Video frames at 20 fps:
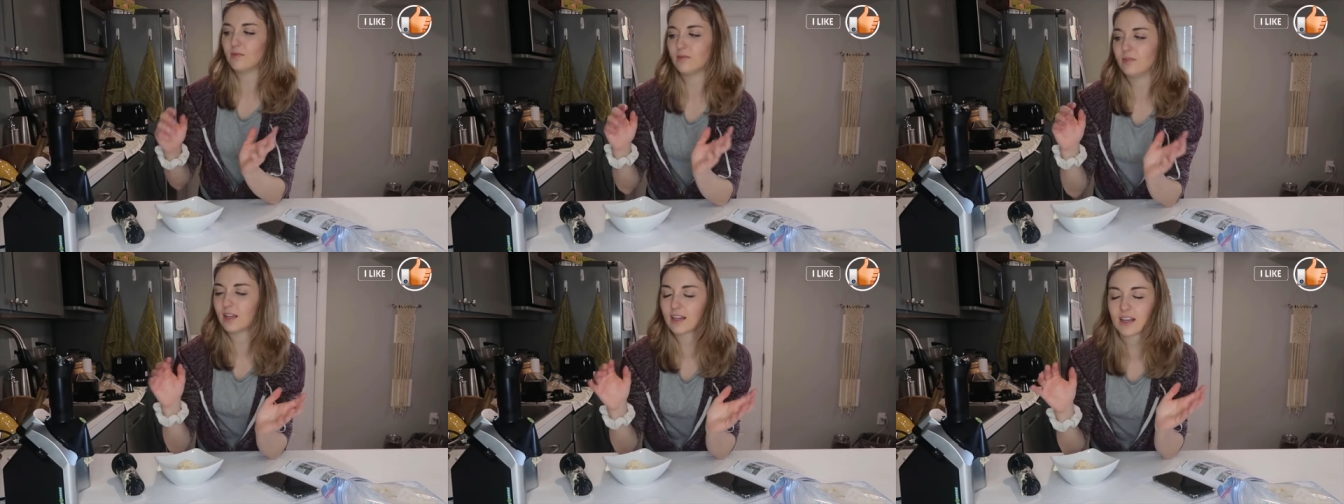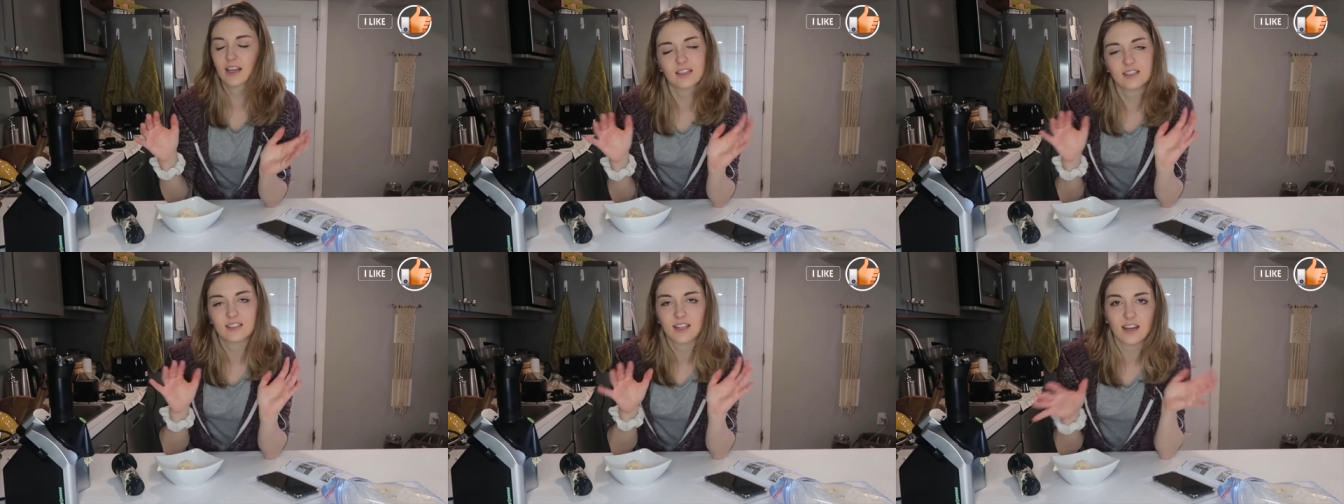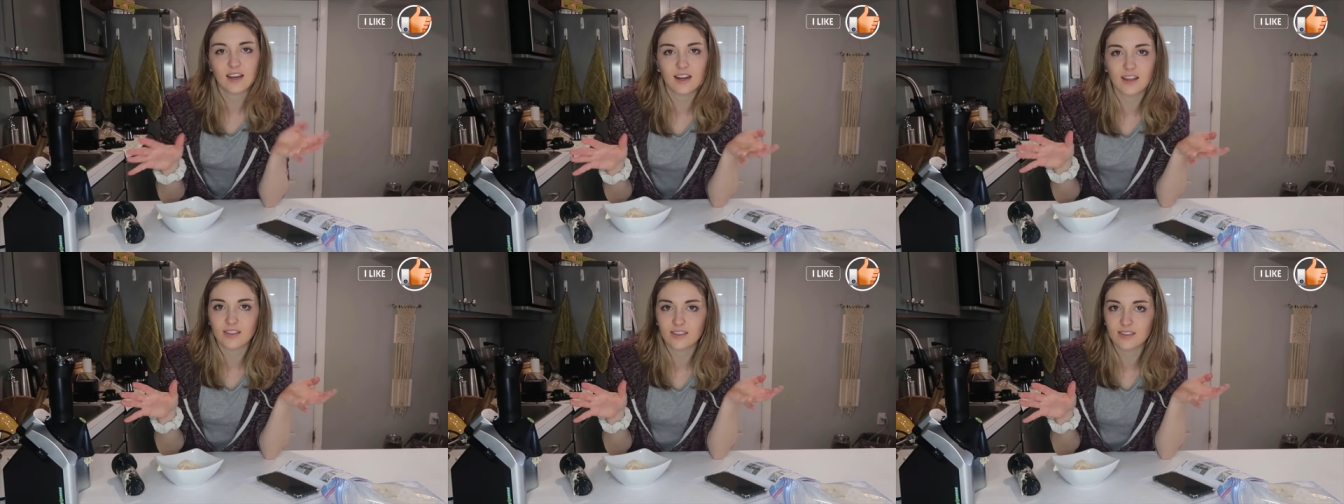like I
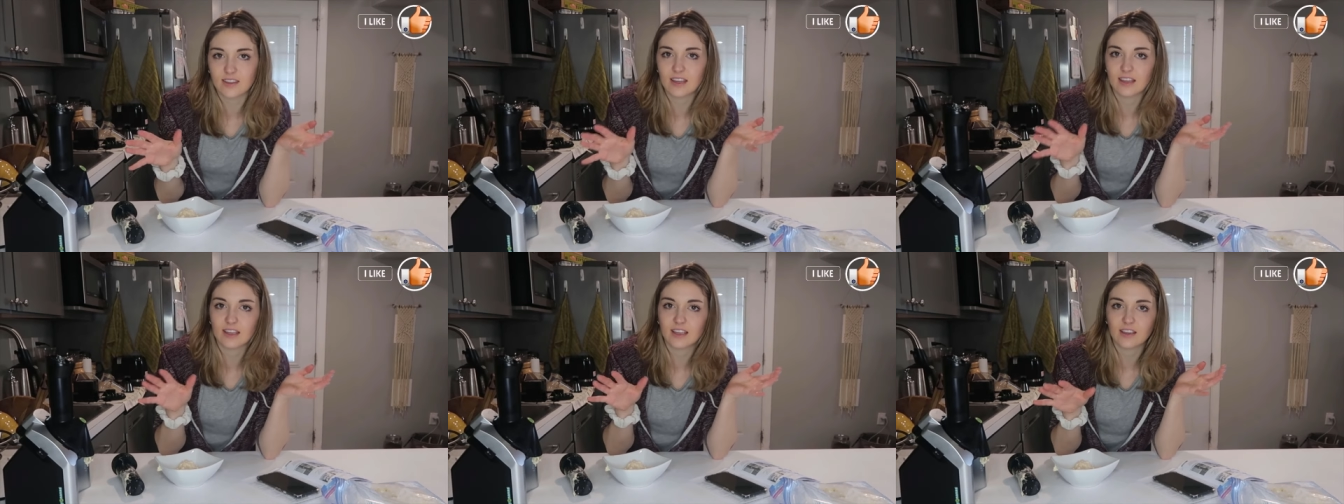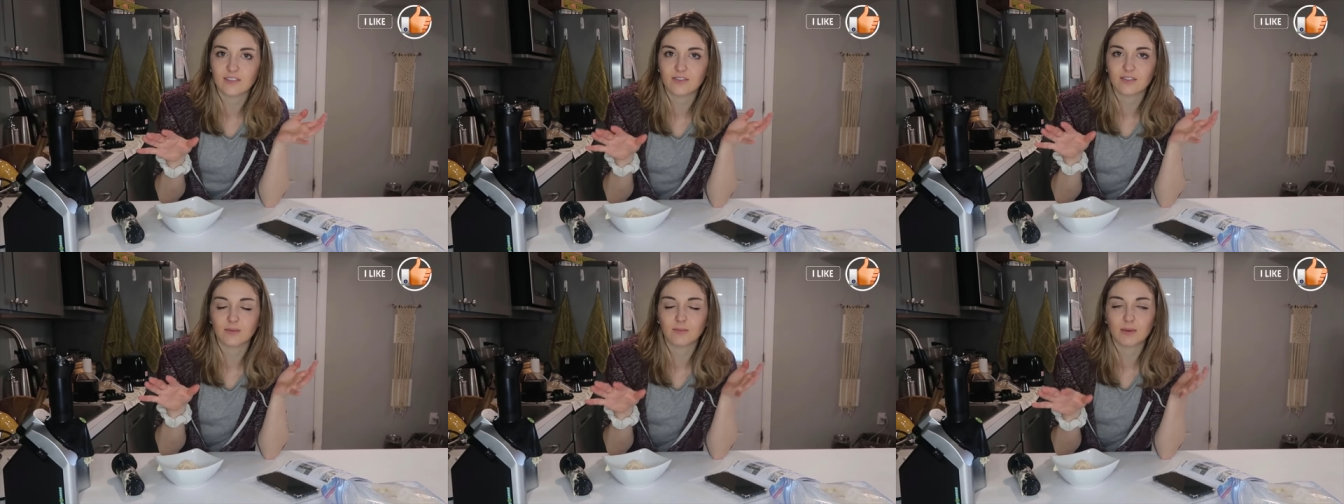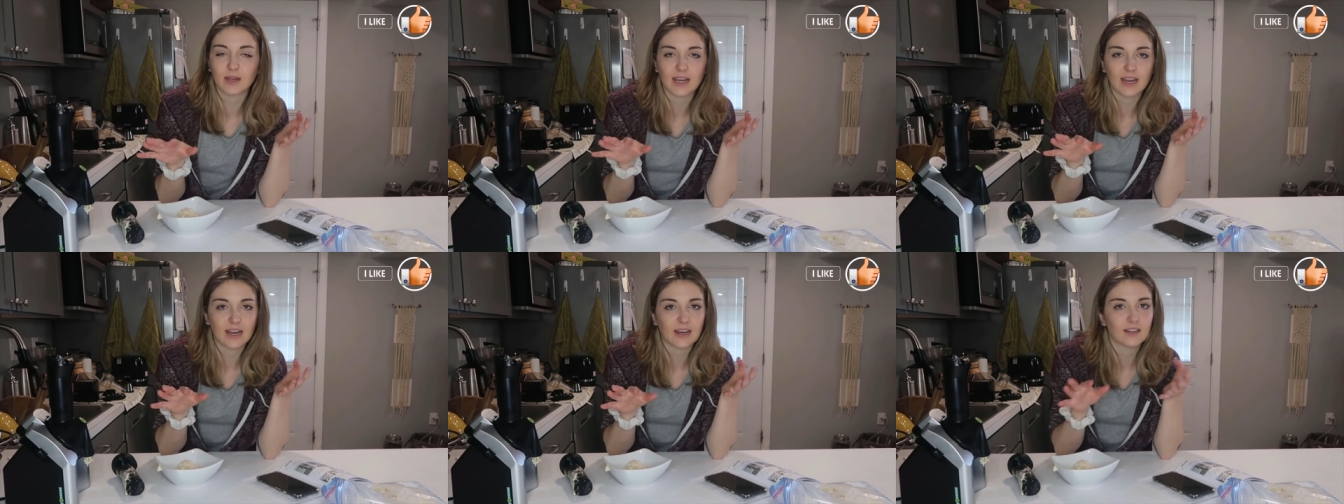said, I think if the
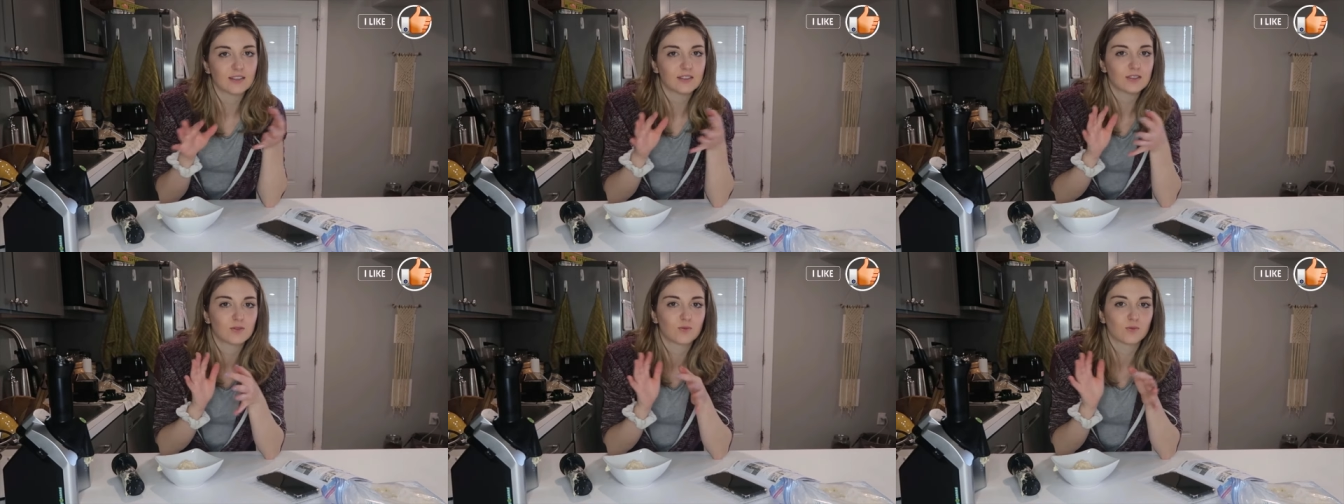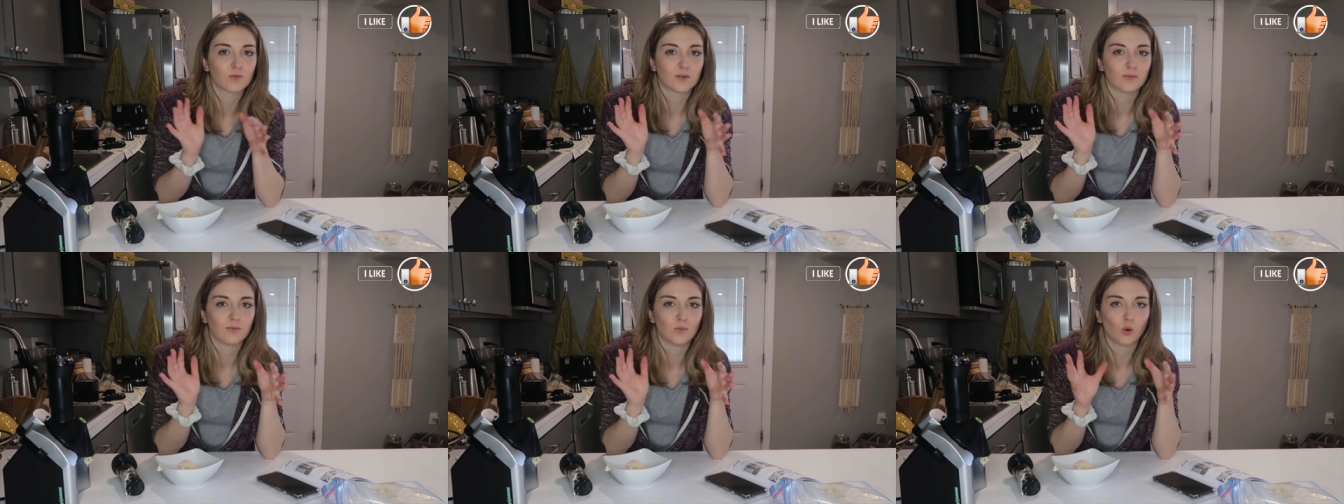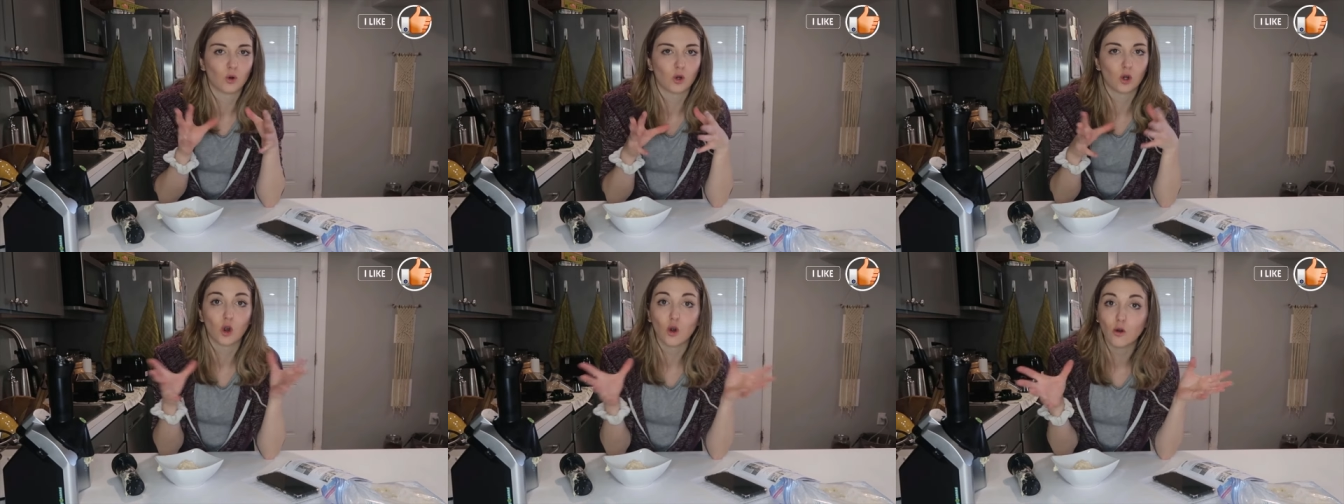bananas were
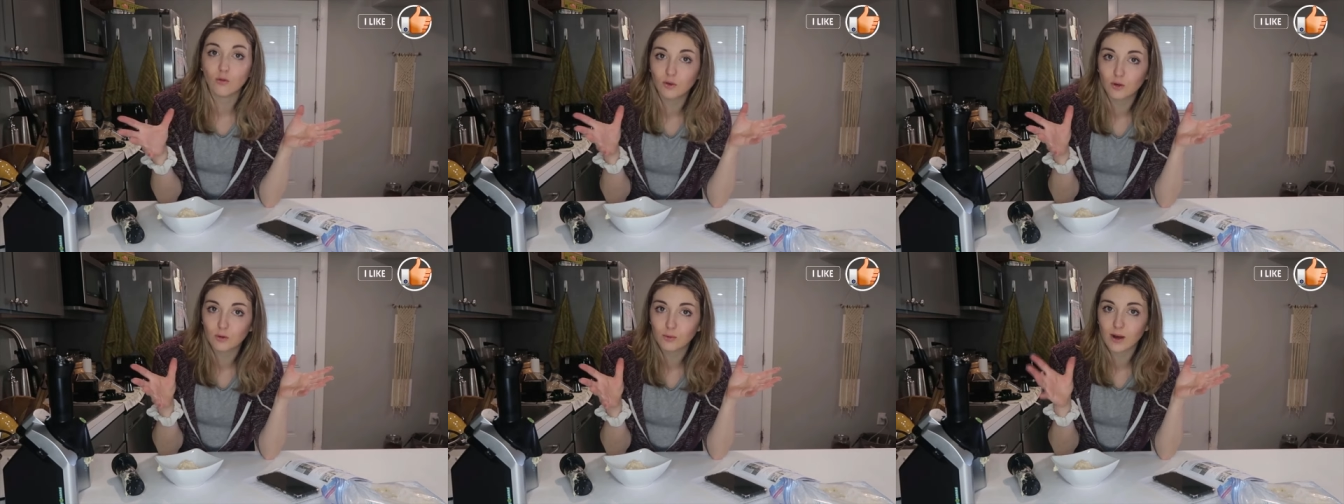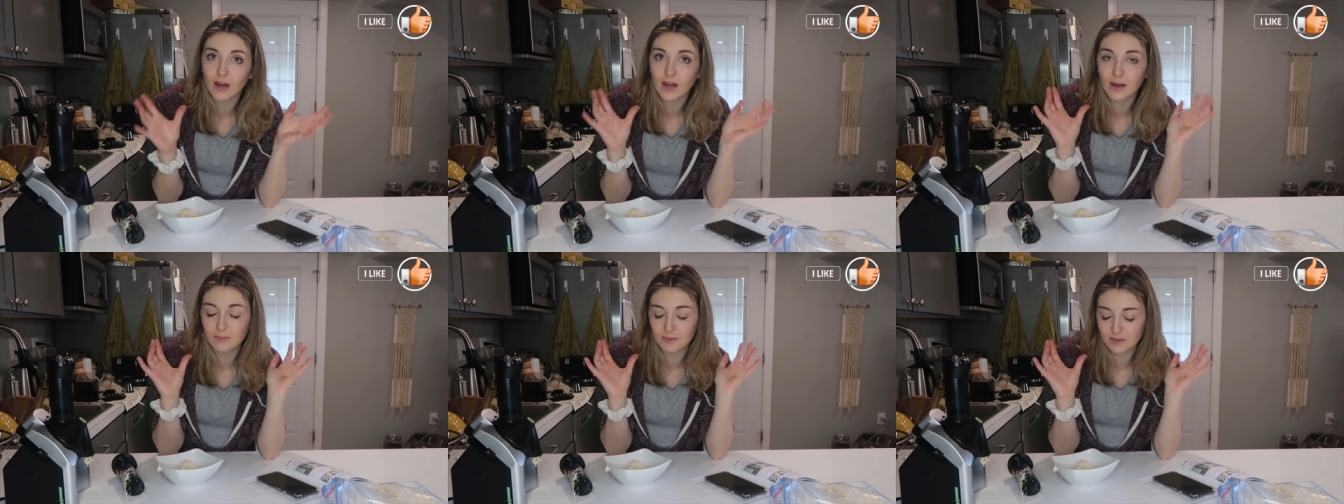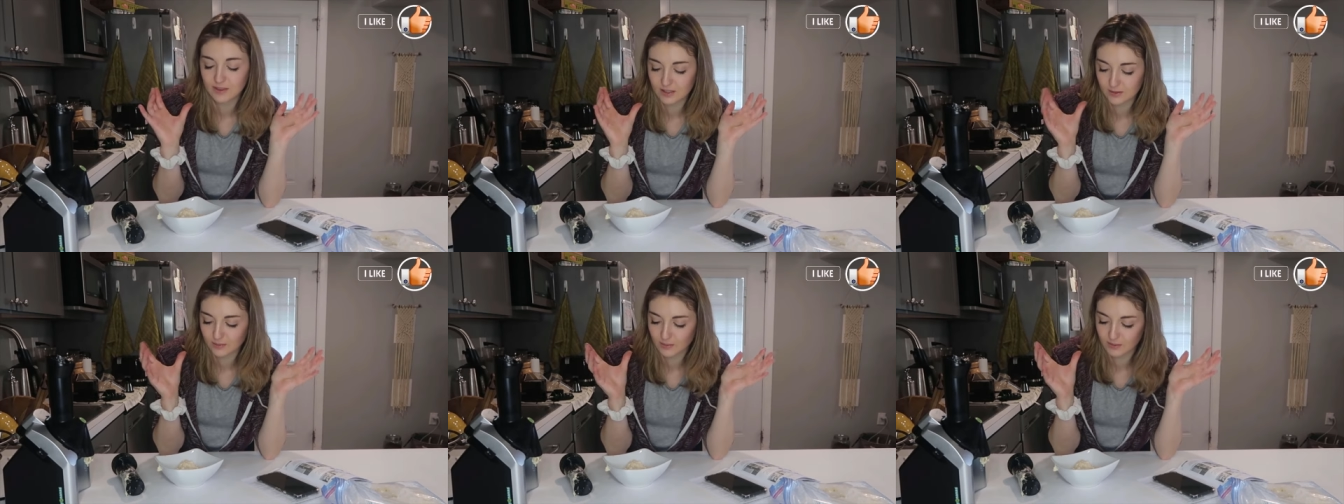more
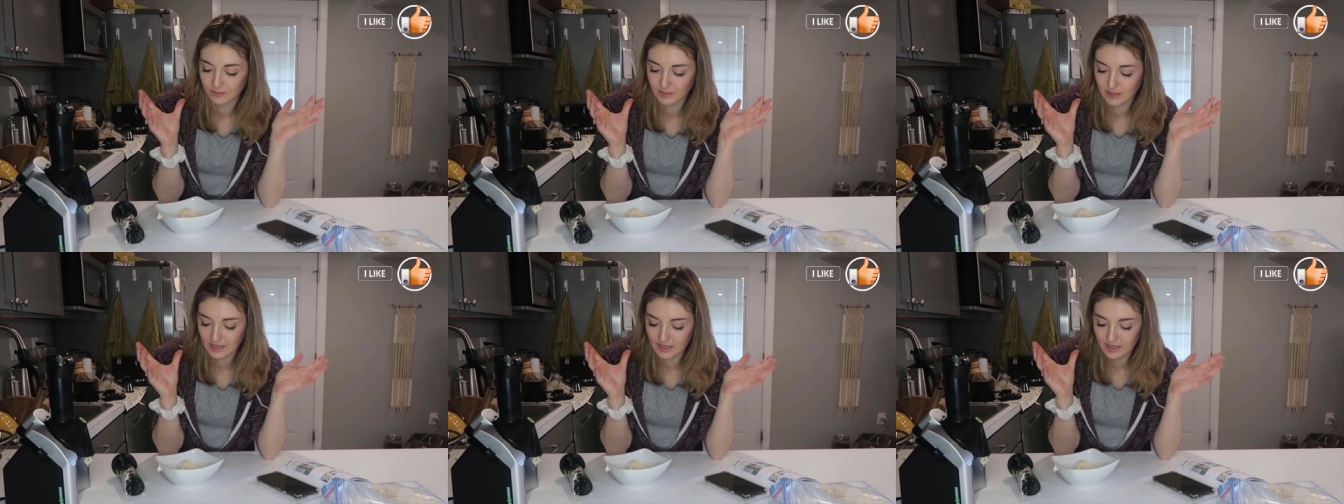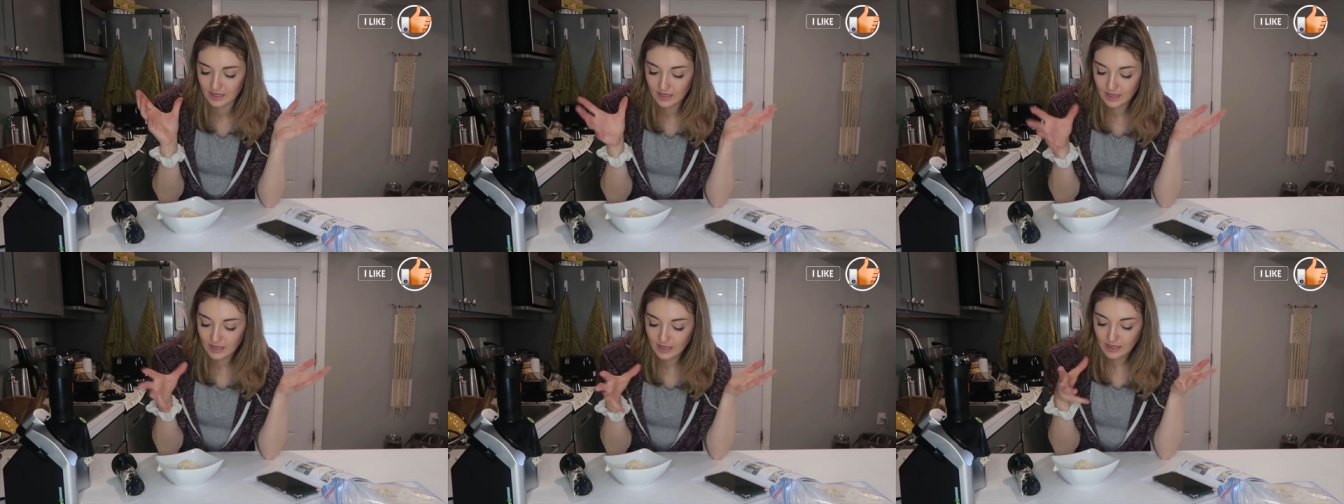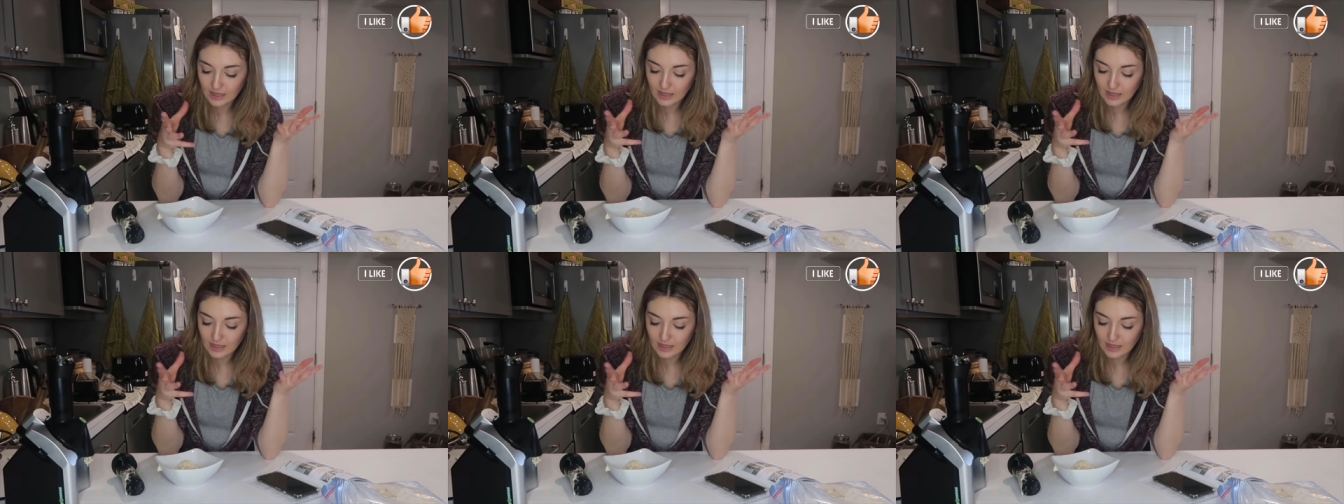overripe, this would be